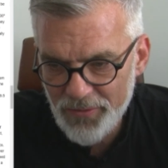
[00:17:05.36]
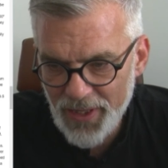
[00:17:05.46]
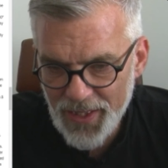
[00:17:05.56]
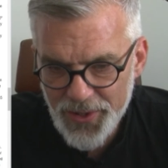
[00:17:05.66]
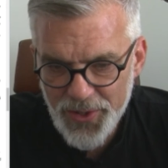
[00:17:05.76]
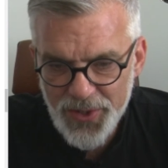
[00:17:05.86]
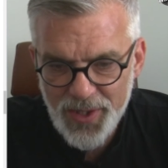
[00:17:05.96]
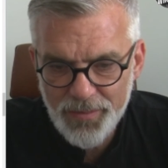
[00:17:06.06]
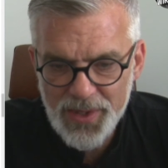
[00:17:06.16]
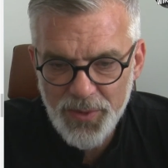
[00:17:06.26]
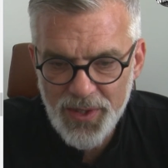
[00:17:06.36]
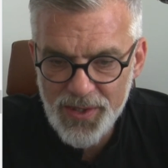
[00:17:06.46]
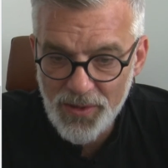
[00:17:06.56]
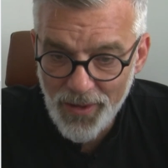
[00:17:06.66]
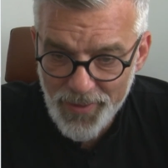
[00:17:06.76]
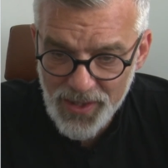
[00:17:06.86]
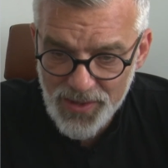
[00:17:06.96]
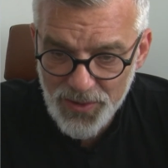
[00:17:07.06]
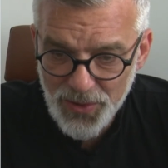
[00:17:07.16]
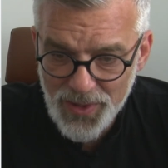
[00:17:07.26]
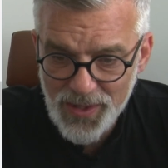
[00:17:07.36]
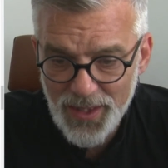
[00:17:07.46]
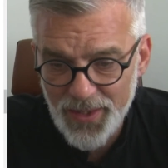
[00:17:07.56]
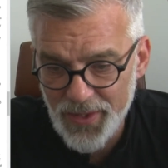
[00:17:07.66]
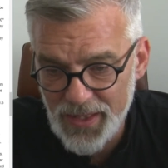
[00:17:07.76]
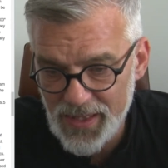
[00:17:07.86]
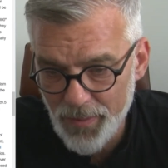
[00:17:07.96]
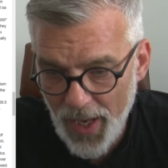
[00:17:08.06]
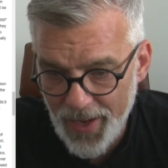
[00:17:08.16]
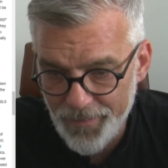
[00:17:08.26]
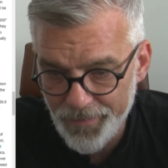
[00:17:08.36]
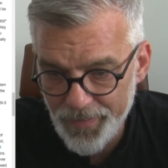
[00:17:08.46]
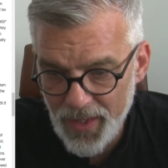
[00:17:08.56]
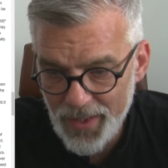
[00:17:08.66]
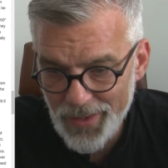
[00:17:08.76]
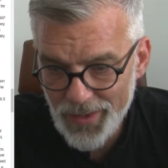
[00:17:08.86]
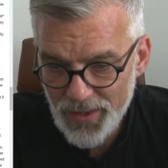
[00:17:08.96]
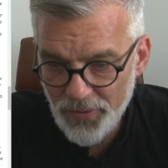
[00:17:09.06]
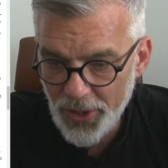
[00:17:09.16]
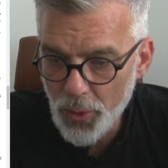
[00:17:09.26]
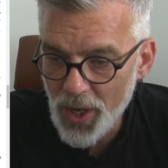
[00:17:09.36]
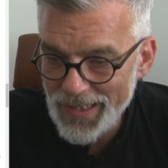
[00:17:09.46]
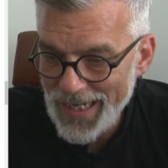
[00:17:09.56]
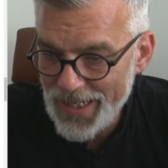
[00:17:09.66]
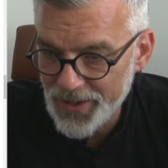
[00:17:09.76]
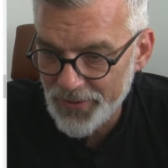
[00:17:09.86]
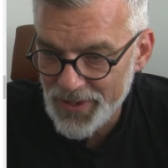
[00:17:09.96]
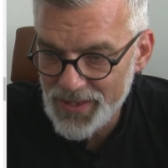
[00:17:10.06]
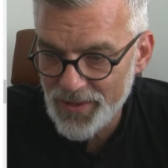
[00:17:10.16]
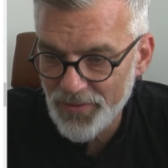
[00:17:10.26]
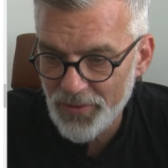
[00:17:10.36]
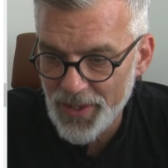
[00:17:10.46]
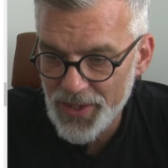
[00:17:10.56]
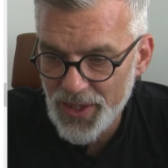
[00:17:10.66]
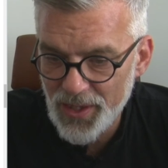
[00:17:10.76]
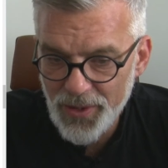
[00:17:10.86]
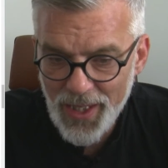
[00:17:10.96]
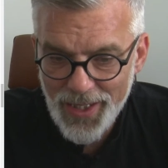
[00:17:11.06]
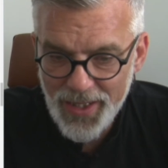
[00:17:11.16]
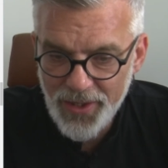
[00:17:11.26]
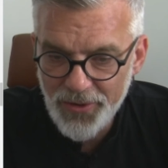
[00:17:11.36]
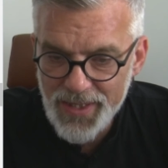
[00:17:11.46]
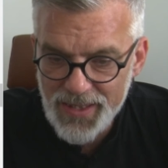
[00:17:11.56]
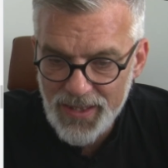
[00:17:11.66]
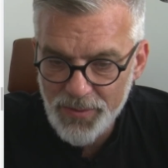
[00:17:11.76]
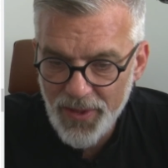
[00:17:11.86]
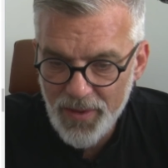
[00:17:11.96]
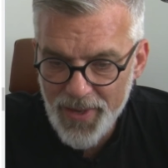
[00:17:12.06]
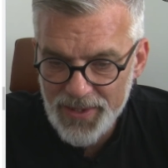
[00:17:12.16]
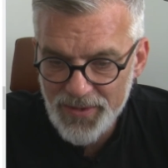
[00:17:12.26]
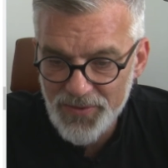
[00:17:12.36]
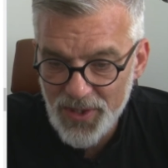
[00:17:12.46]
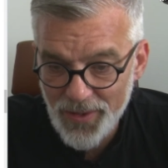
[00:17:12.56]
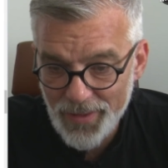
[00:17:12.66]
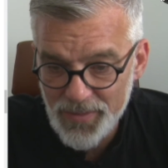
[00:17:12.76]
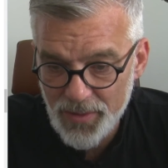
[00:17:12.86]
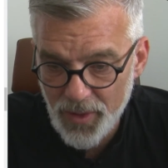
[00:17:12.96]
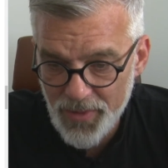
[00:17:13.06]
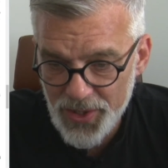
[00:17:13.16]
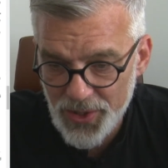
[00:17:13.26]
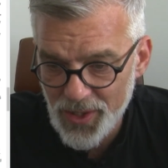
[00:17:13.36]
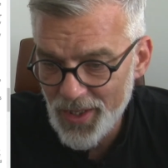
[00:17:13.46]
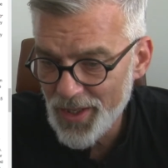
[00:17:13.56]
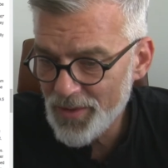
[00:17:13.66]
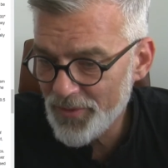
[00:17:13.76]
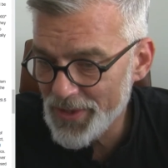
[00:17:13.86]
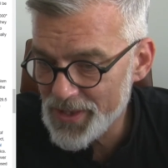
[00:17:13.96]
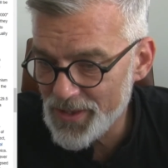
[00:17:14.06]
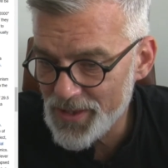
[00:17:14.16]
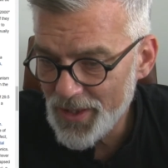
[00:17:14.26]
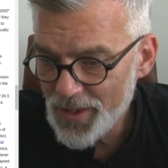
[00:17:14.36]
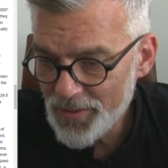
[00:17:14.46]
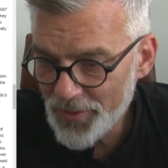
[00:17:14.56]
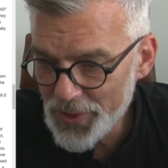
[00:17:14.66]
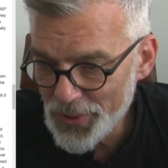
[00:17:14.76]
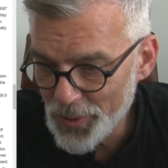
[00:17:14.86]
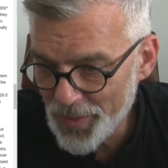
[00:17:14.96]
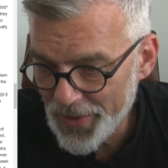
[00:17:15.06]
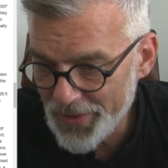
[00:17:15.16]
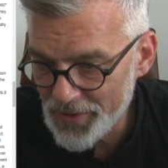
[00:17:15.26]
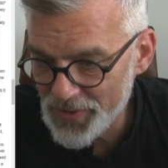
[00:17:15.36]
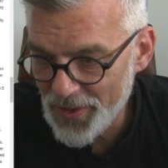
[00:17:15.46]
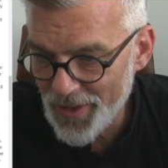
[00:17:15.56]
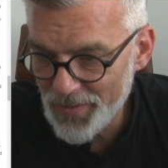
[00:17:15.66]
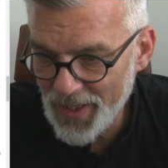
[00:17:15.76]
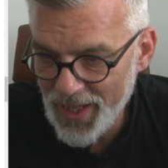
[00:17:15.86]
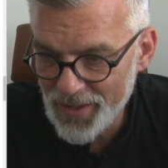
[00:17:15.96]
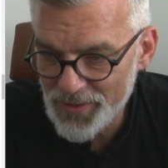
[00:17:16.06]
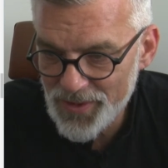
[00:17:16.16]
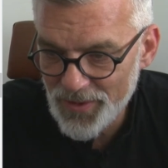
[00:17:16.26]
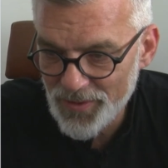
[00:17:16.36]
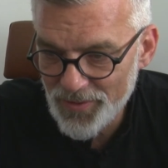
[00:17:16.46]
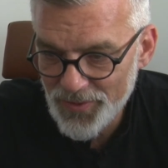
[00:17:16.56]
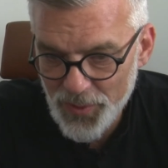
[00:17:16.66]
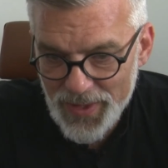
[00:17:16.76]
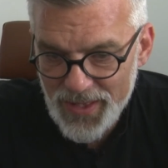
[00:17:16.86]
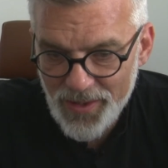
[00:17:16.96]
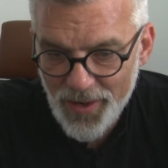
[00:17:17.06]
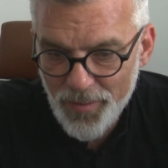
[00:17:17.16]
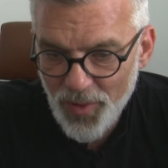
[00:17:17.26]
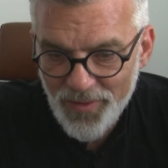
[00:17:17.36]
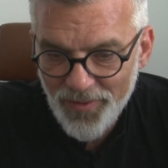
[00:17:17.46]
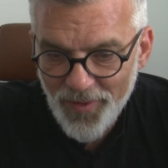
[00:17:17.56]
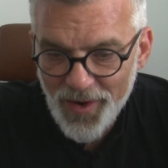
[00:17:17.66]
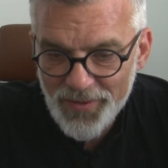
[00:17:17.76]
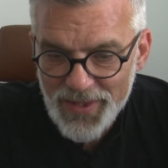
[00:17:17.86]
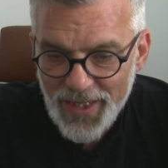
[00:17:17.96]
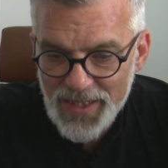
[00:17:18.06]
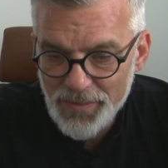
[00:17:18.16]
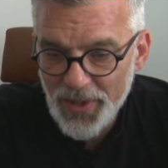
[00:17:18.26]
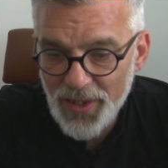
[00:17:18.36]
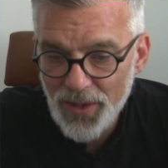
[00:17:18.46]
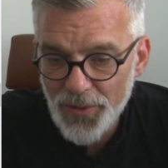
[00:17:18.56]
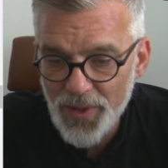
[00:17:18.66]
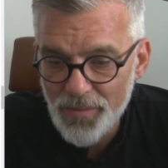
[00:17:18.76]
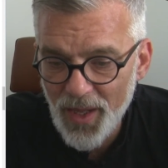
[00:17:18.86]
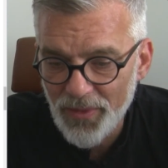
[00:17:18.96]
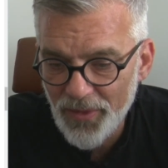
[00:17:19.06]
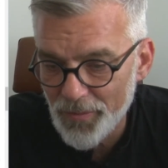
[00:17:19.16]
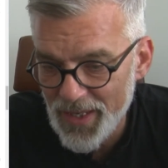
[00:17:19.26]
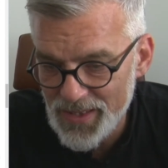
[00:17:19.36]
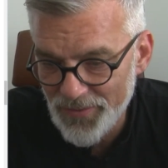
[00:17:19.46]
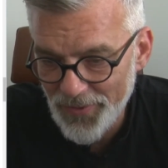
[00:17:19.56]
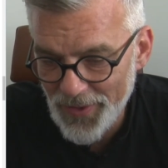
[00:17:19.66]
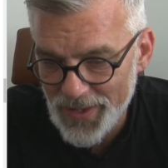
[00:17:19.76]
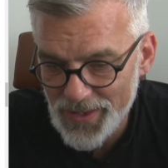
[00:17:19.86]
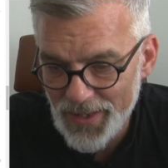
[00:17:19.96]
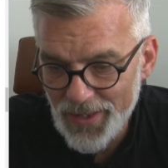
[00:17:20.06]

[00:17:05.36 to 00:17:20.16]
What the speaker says: relationship between the timing source and the display. The required accuracy of the ratio increases with the amount of time to be measured. For instance, for a short period of time, the count of 29.5 days per lunar month may suffice,